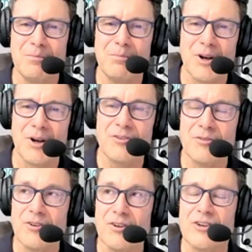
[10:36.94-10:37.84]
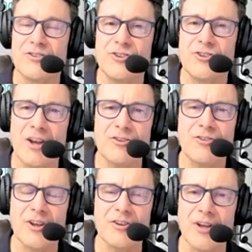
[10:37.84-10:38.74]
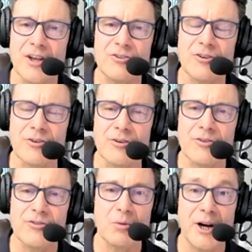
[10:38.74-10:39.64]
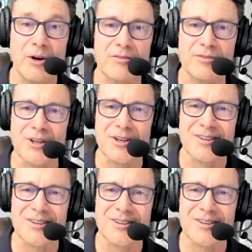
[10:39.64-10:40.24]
but it changes the intention so powerfully.